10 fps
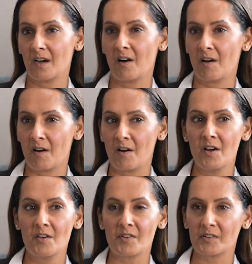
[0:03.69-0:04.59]
are
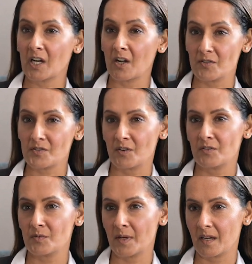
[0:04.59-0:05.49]
very closed
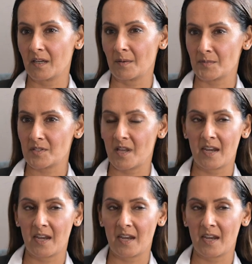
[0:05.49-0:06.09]
off when it comes to